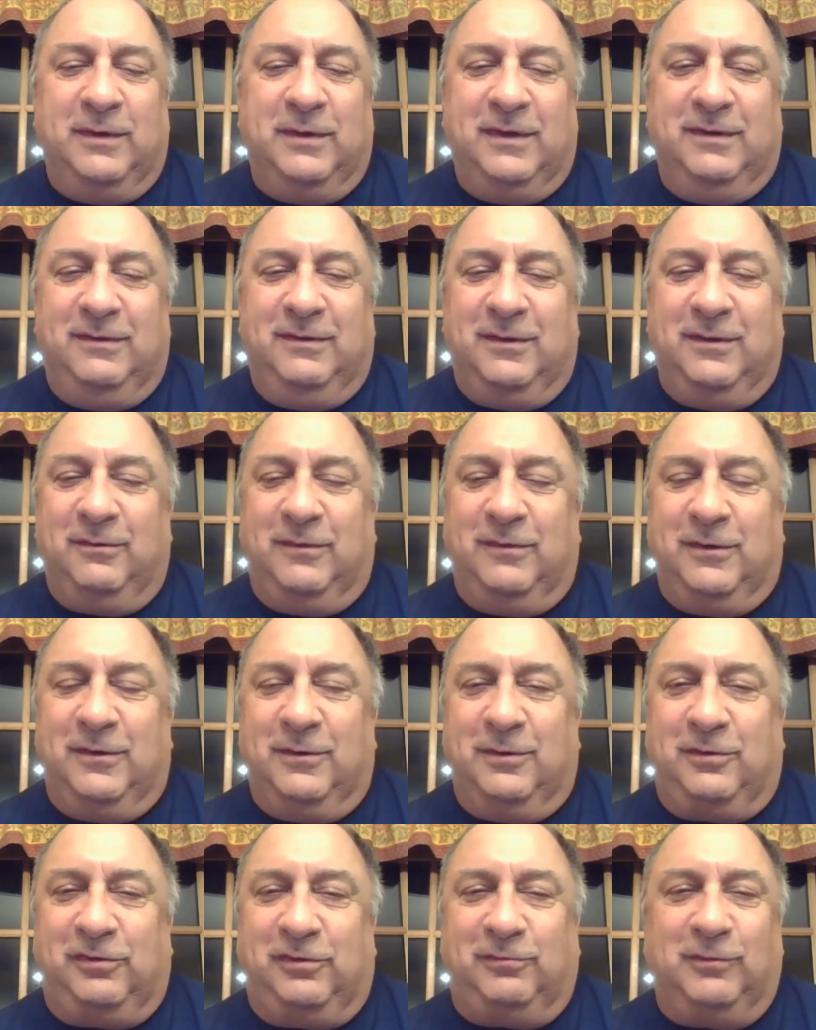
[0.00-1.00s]

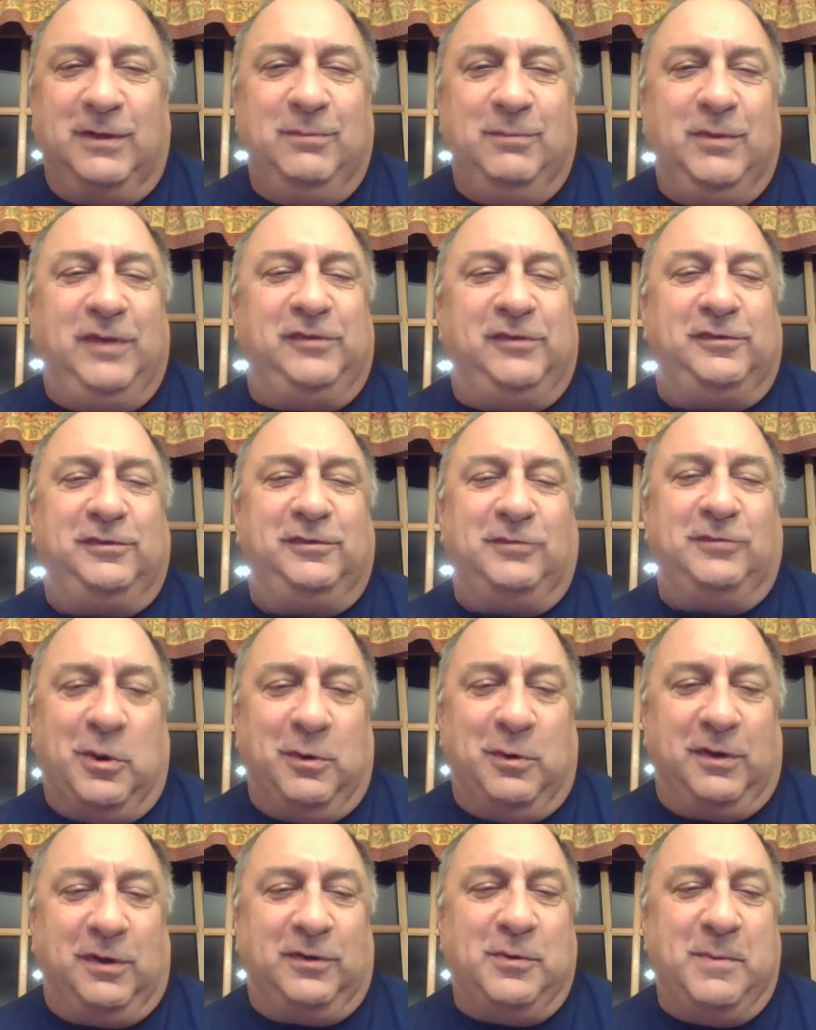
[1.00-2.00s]
they're extremely
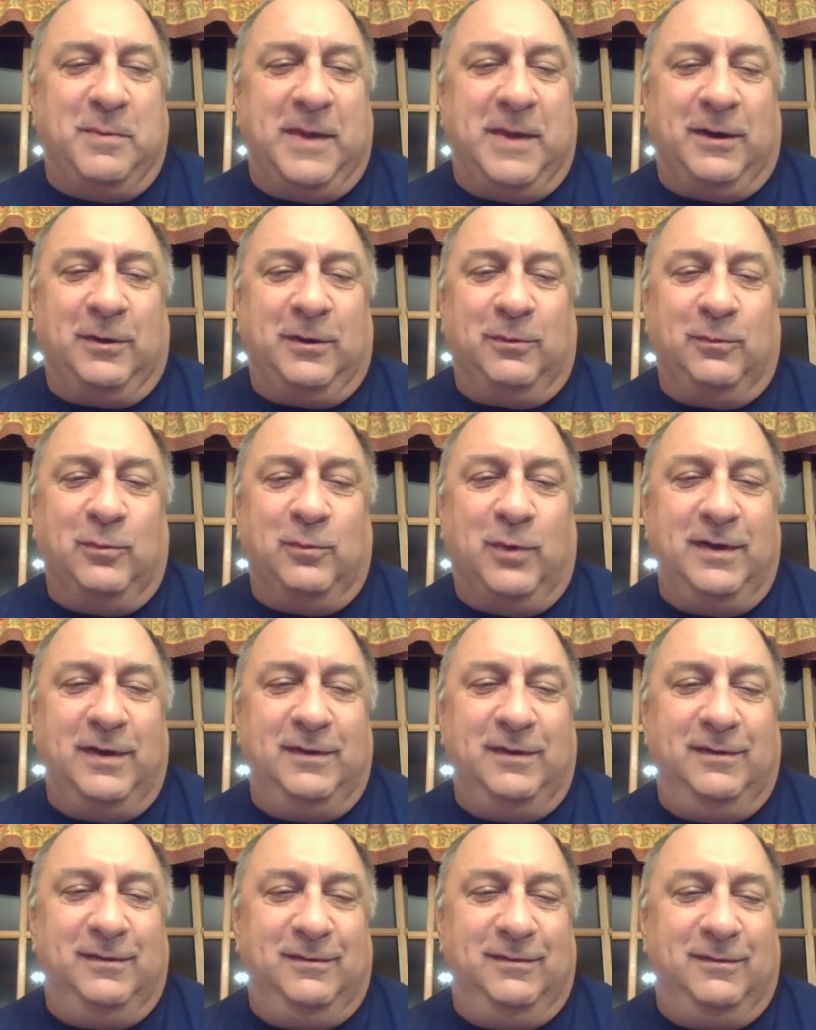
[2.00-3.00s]
stoic no matter
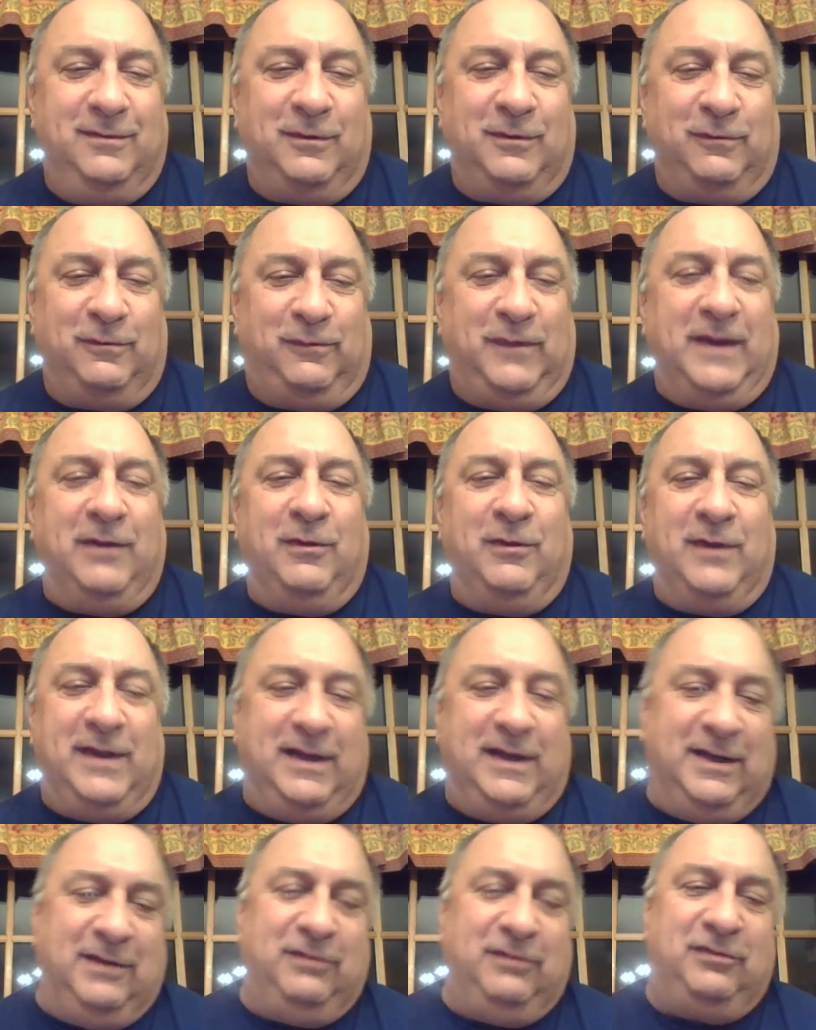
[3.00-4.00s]
what they're
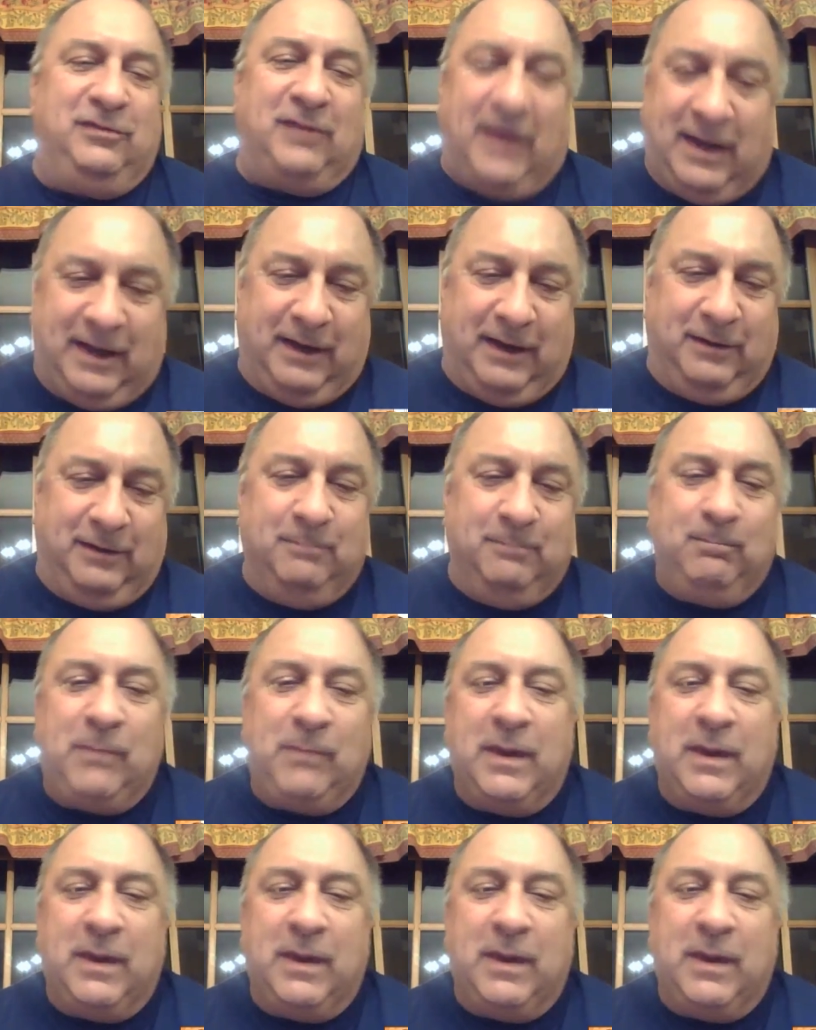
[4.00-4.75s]
feeling inside.